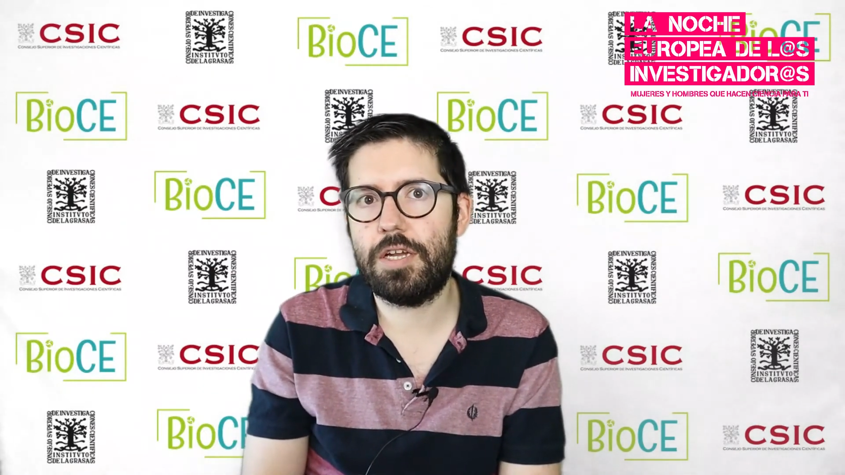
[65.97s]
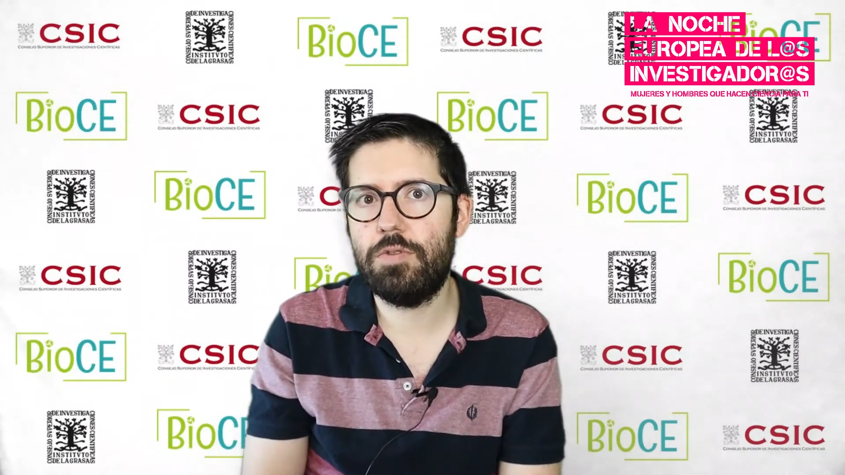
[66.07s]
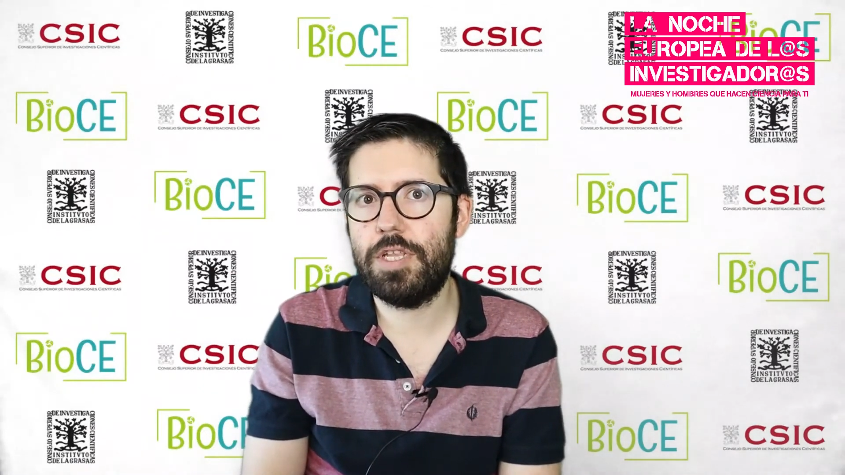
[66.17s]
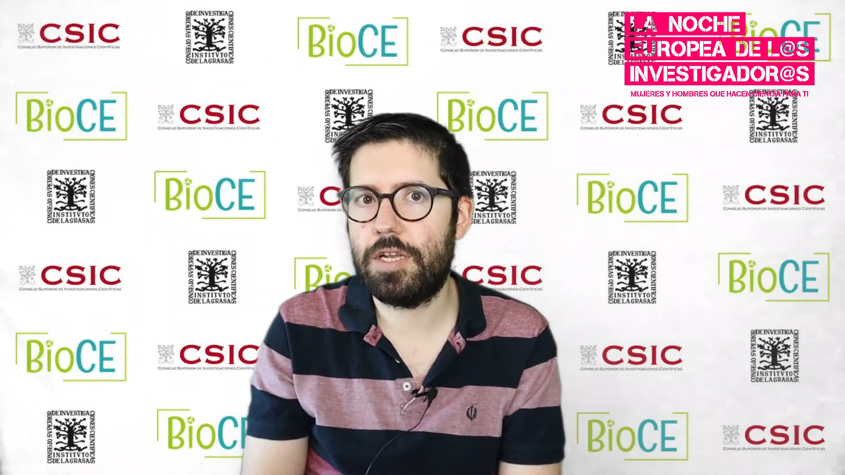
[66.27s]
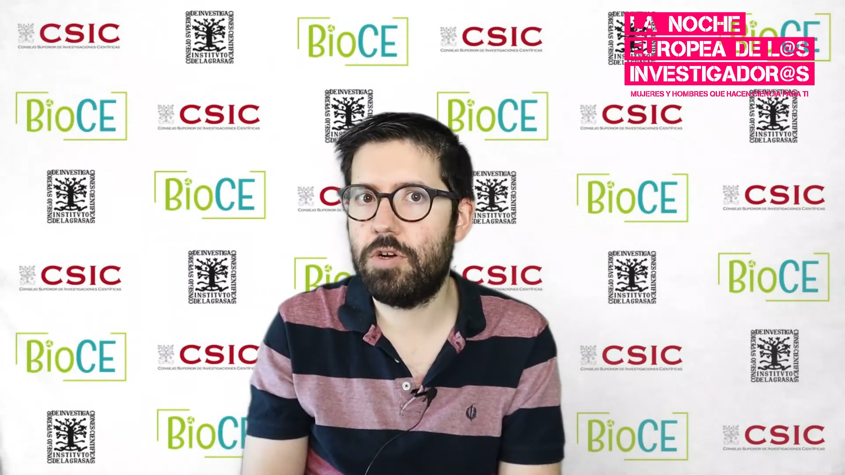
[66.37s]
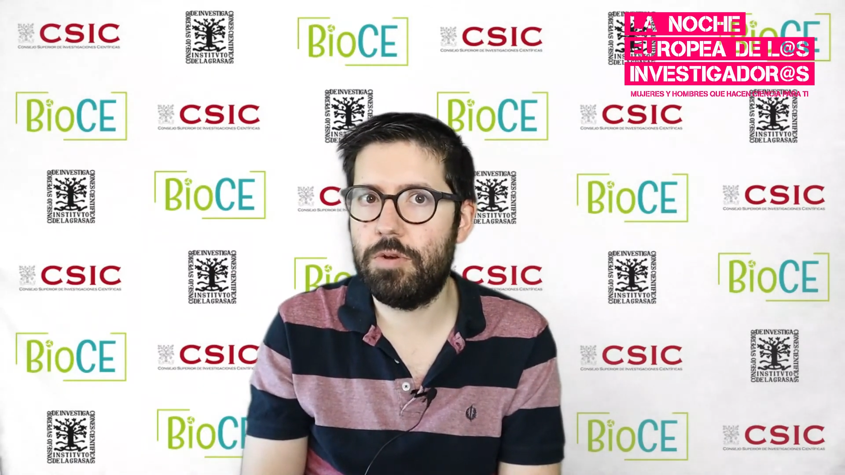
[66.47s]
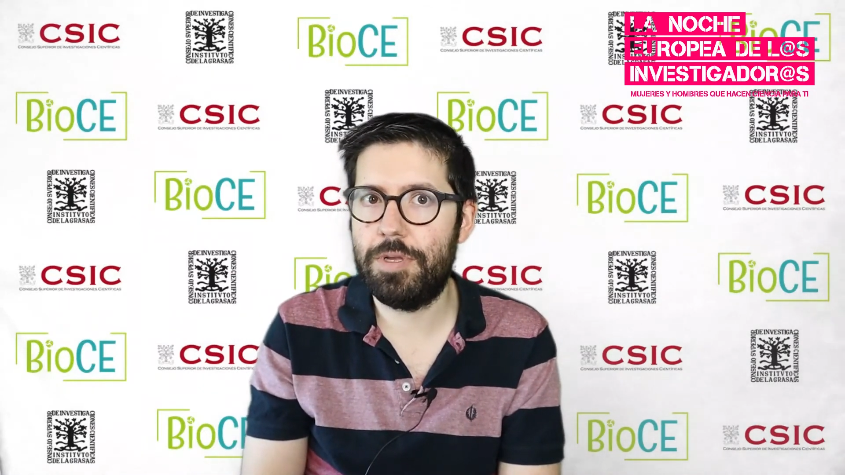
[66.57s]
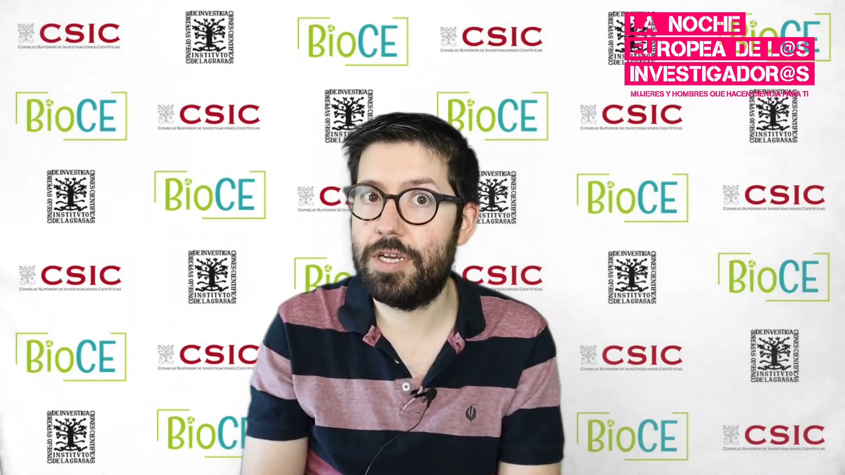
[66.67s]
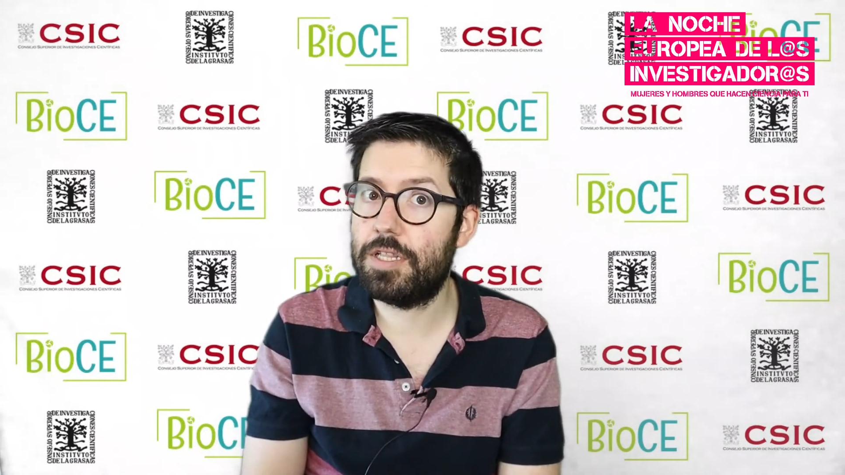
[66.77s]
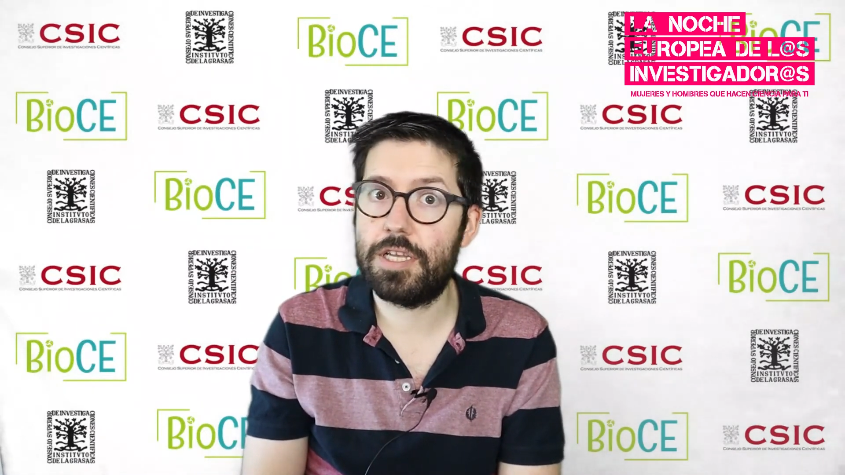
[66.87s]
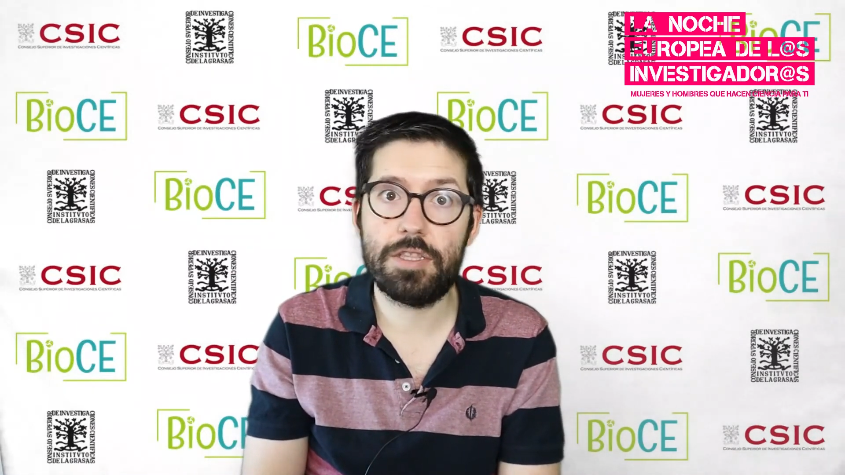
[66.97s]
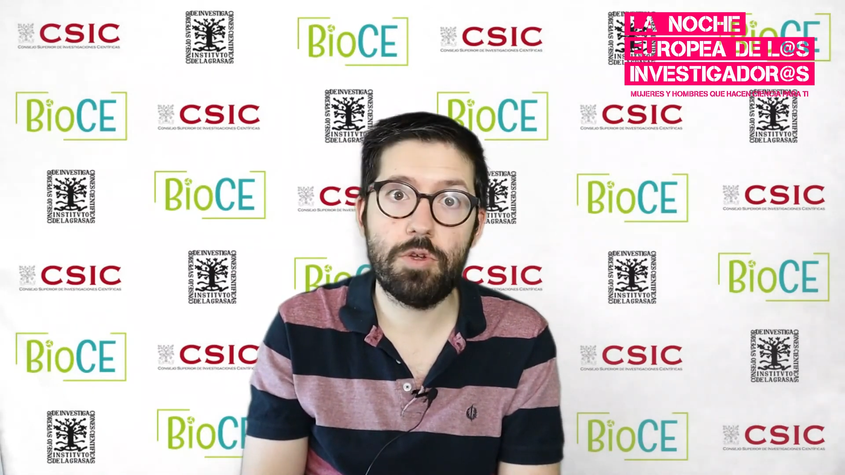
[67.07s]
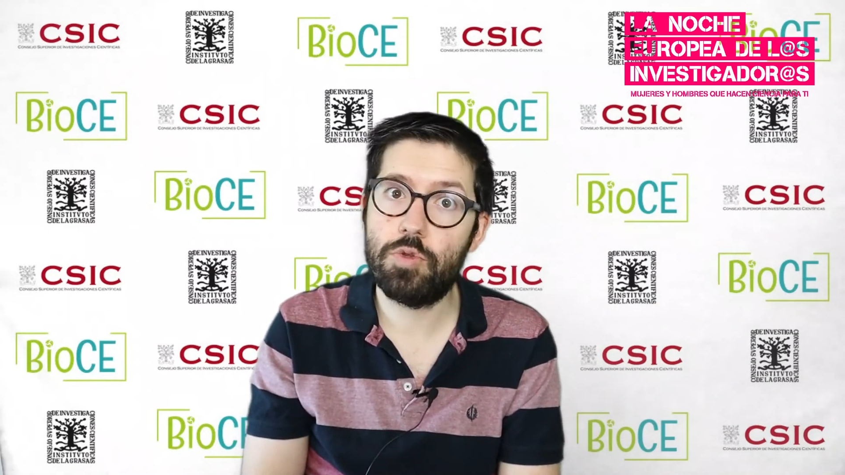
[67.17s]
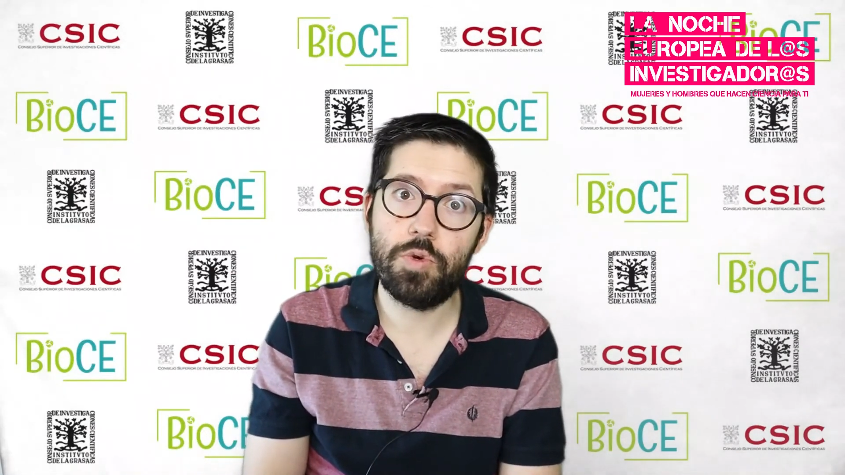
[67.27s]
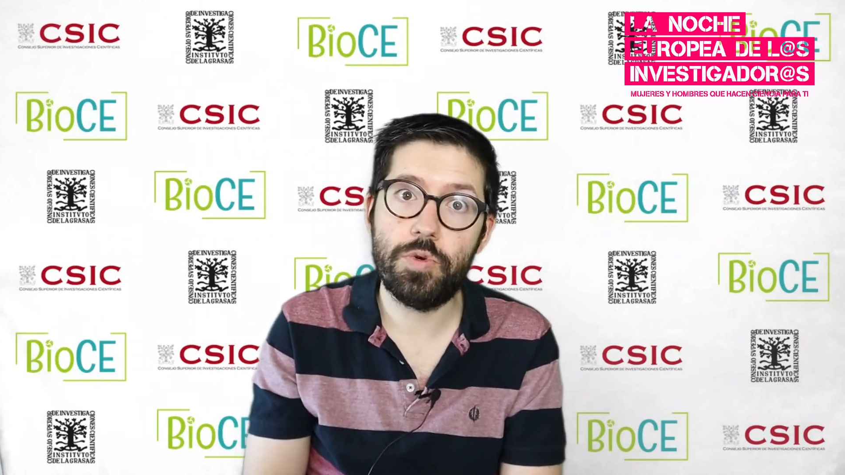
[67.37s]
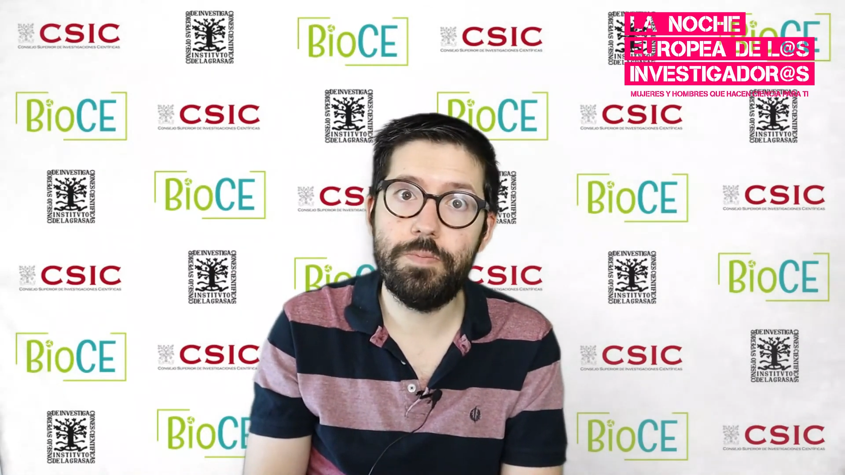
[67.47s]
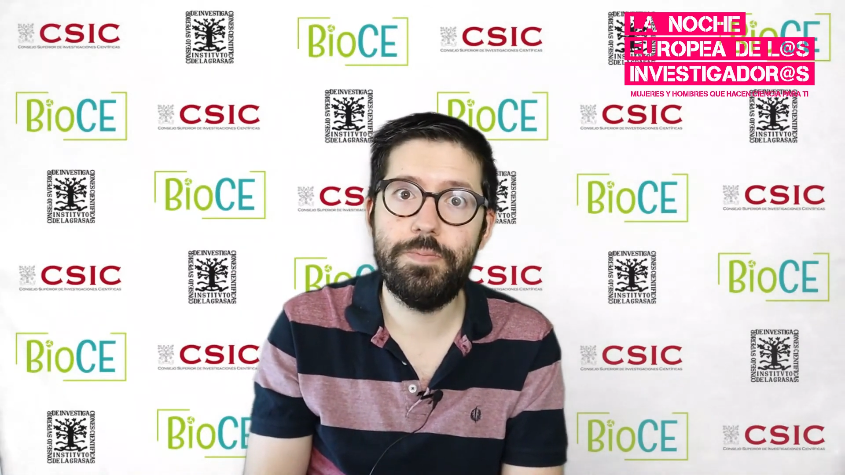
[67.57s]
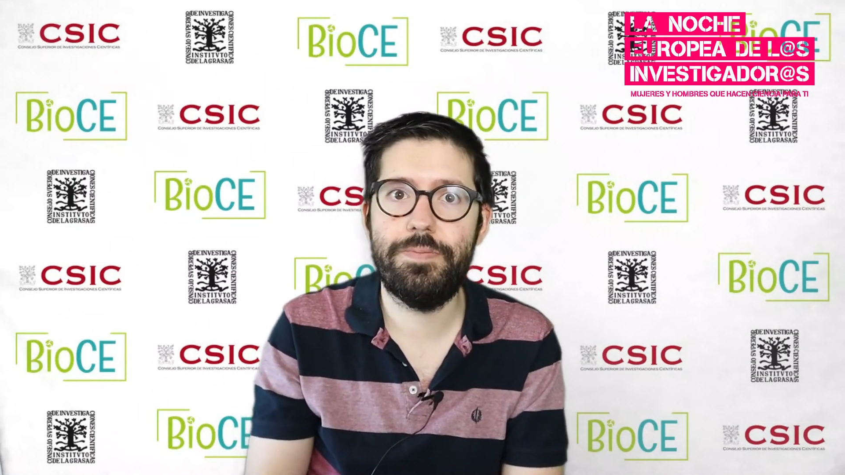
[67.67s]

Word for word: account the economy, and that's not true.